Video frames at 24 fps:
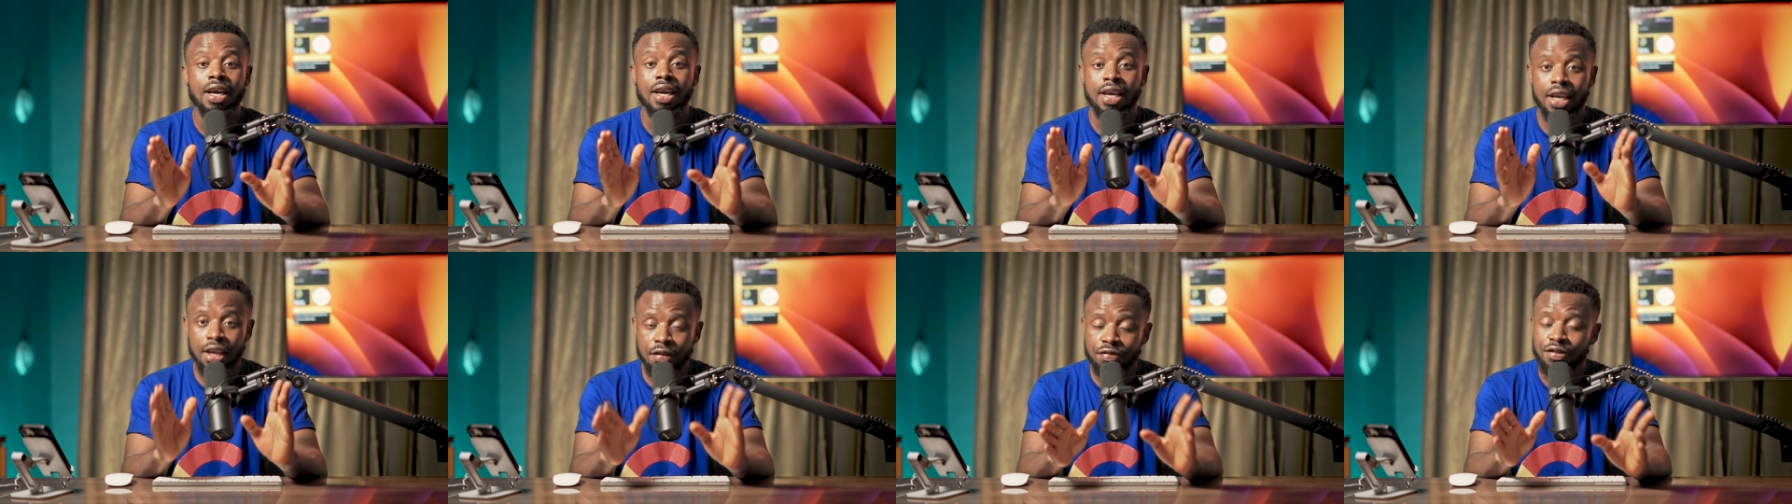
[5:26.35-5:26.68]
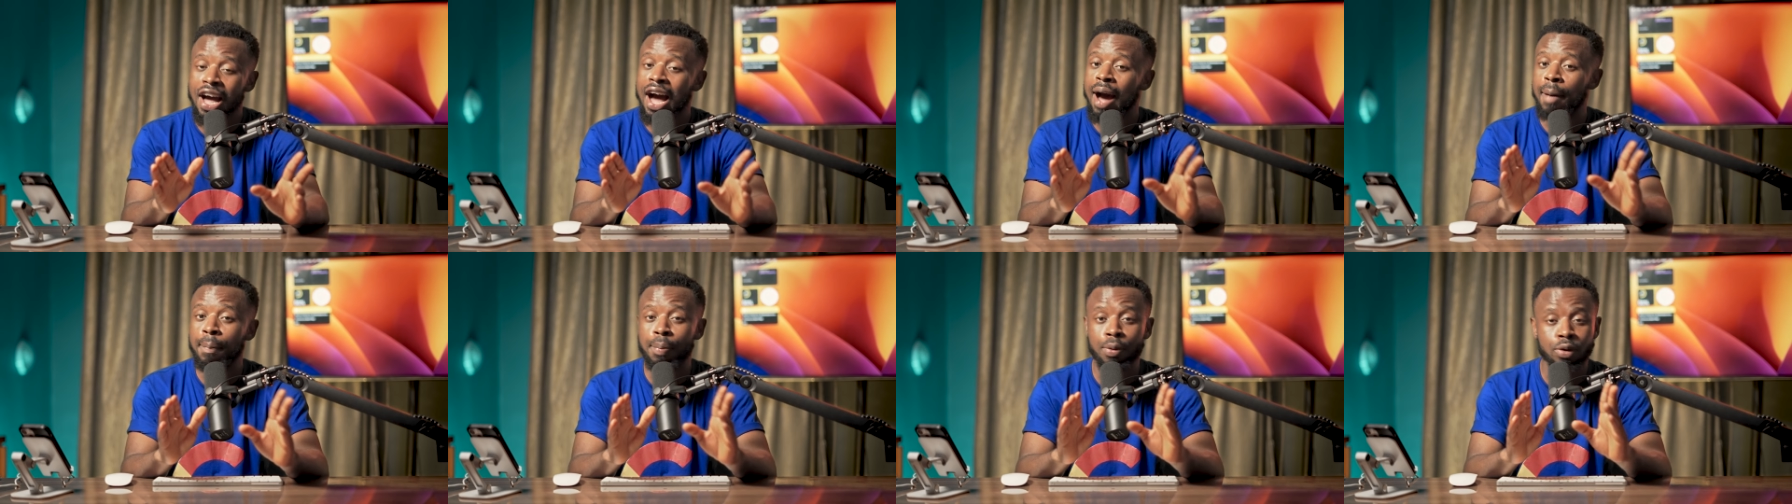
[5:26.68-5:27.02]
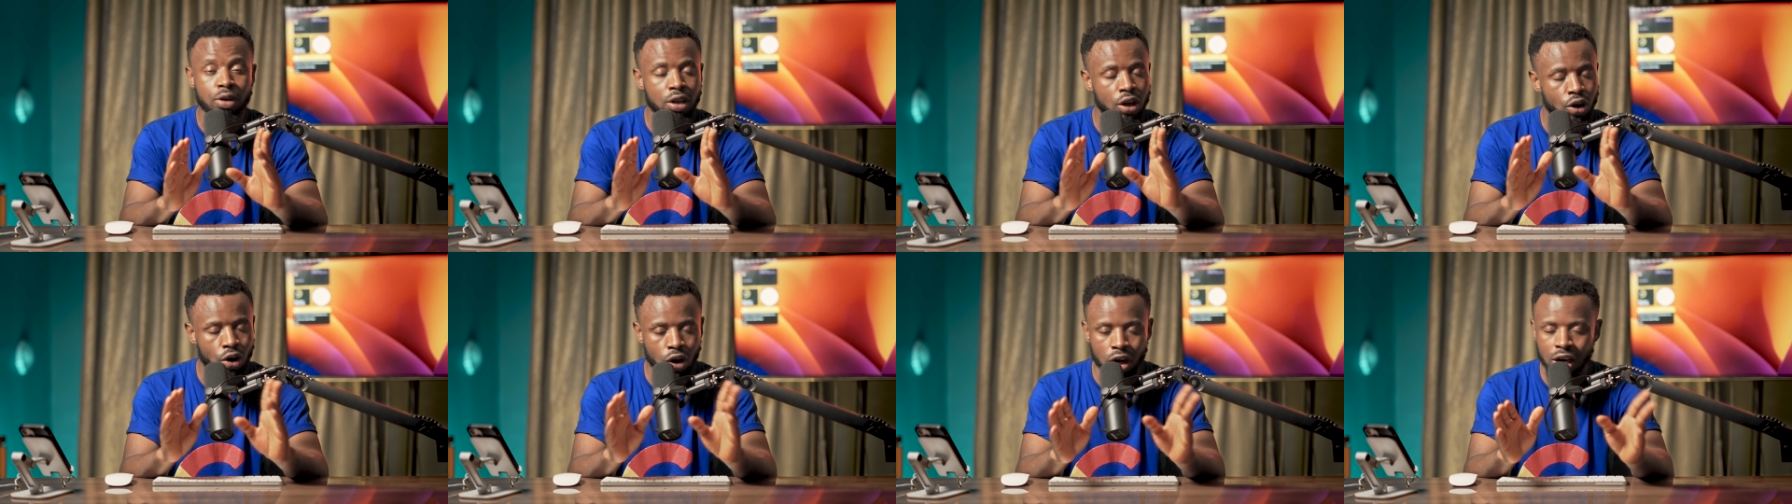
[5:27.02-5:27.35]
If na Apple,
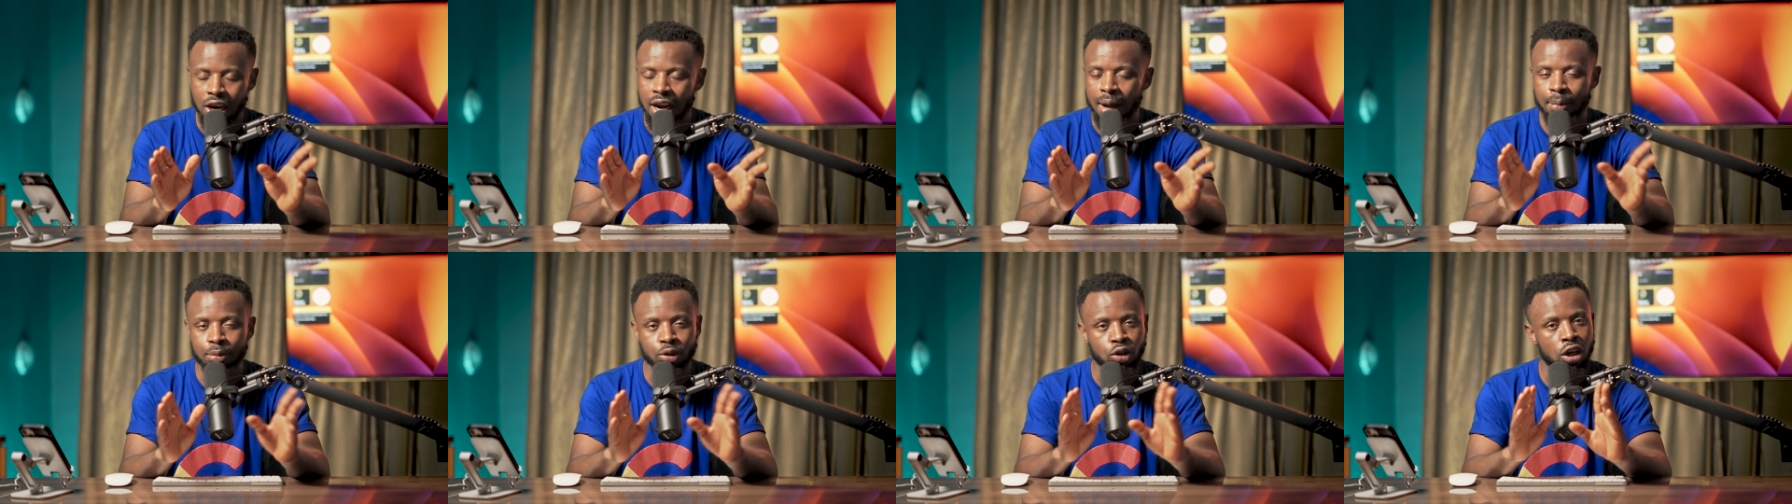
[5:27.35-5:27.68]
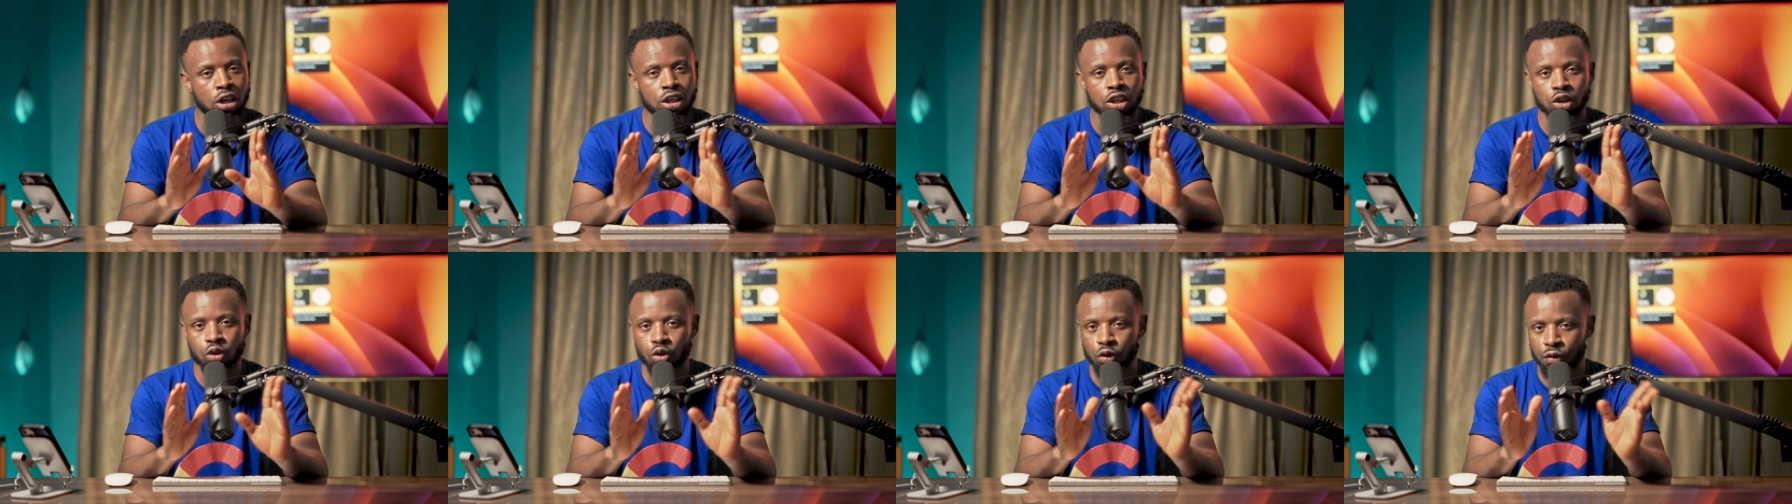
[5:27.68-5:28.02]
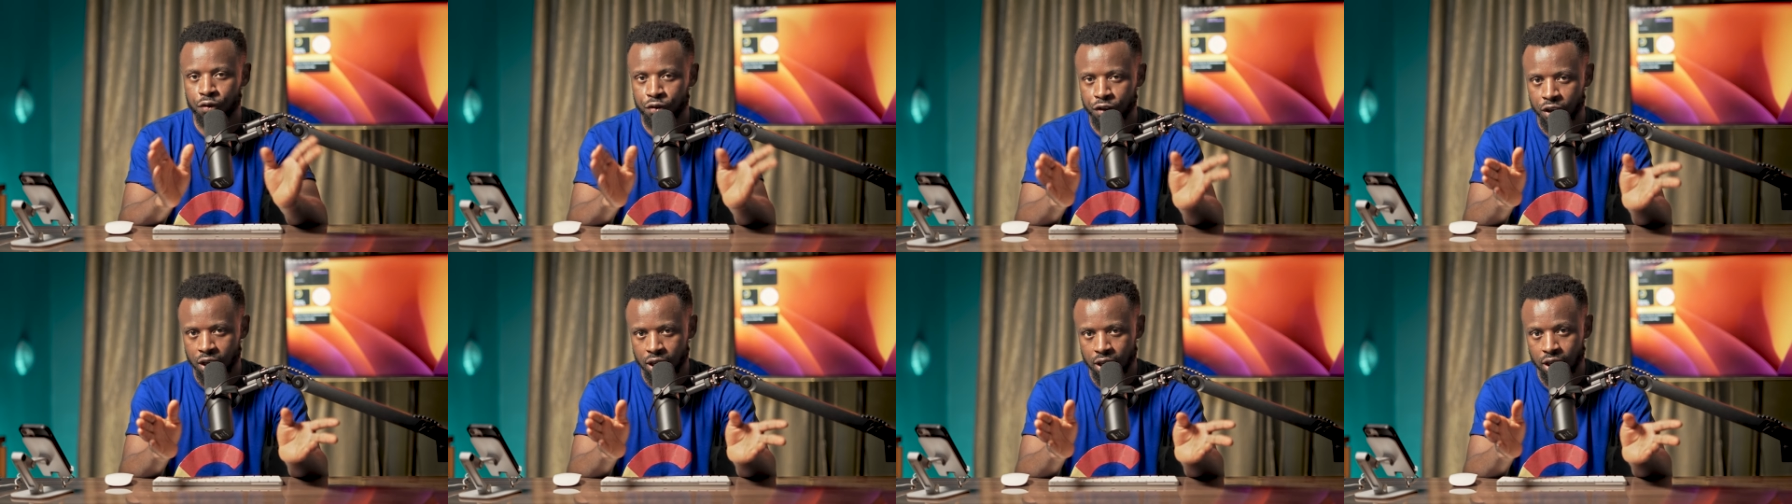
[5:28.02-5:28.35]
they run them, you don't need to
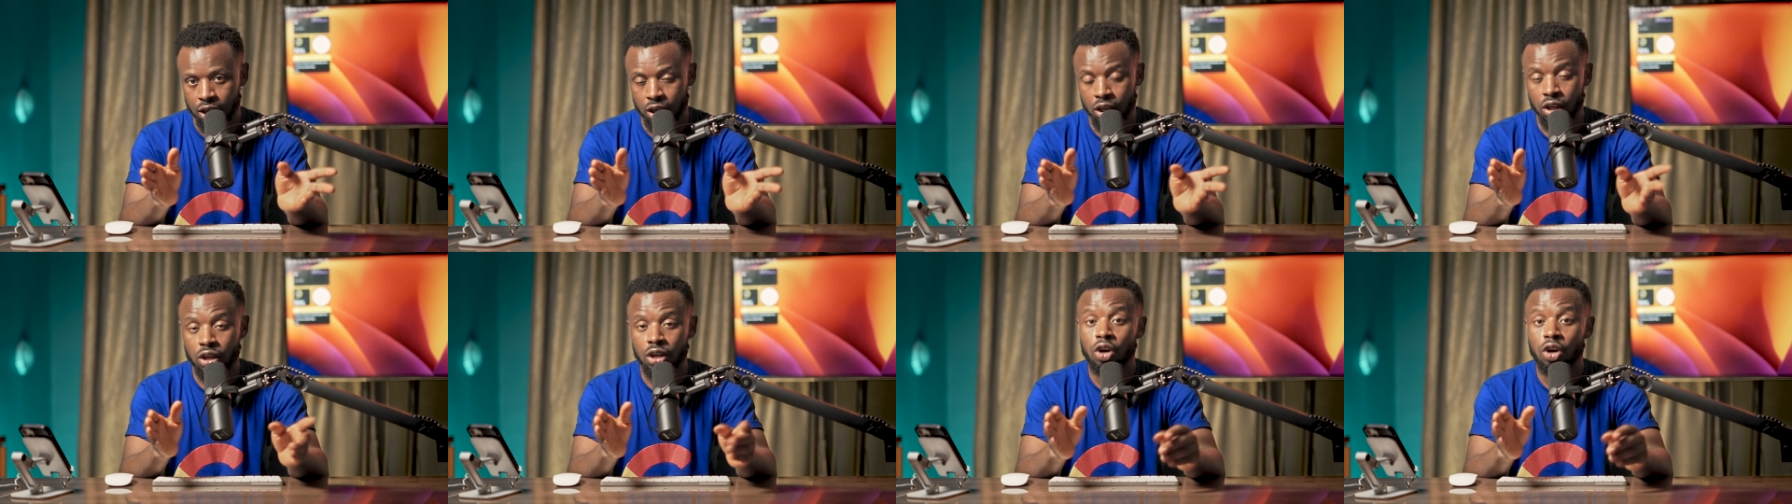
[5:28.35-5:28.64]
fear.